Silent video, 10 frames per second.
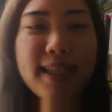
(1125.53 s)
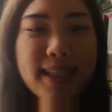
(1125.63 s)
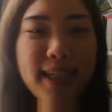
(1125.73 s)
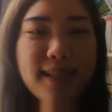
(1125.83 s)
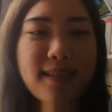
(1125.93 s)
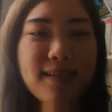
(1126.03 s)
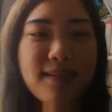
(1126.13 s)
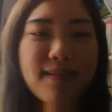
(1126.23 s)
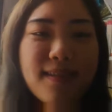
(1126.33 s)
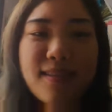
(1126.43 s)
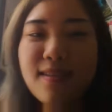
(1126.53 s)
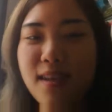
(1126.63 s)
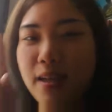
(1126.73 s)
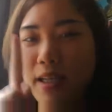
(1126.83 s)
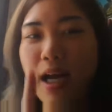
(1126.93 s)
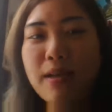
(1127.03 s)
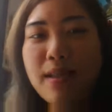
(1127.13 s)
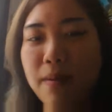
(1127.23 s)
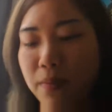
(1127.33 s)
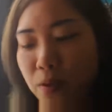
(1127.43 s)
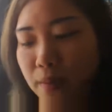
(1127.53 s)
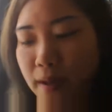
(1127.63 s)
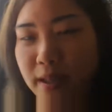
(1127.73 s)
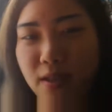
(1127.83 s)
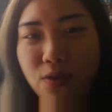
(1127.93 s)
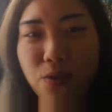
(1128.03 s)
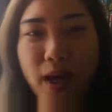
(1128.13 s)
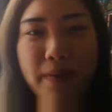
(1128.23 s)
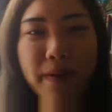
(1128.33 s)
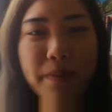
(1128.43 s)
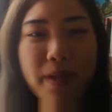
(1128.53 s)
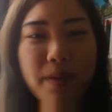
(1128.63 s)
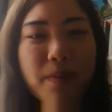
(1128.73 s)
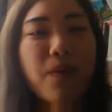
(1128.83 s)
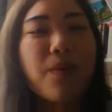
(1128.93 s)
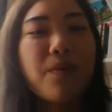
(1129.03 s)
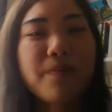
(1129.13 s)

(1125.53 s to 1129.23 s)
Yes, this is an example about describing people.